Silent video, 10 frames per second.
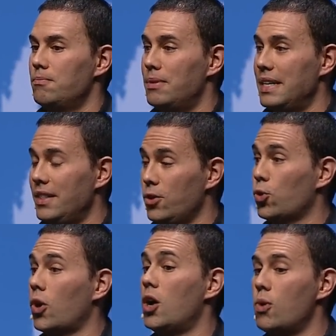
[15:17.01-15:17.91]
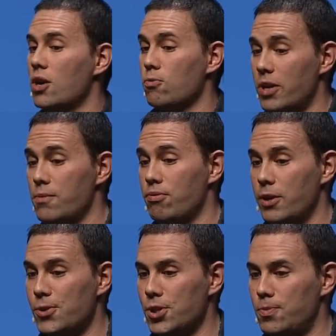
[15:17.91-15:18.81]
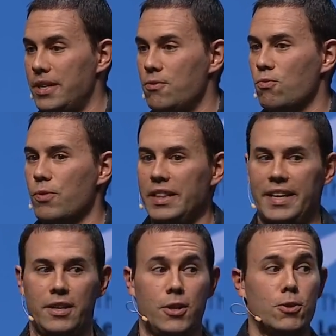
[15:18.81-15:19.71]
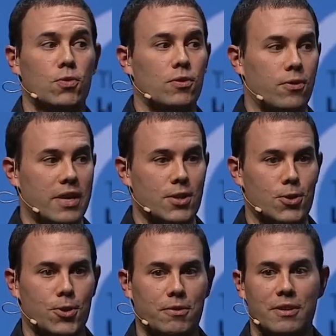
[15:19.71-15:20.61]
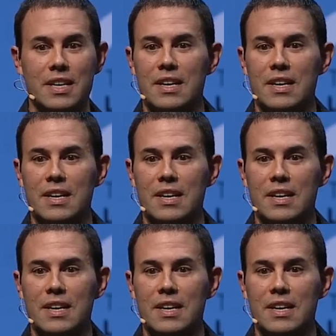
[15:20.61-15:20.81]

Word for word: But in the crawl, walk, run approach, it's been really useful for us to sort of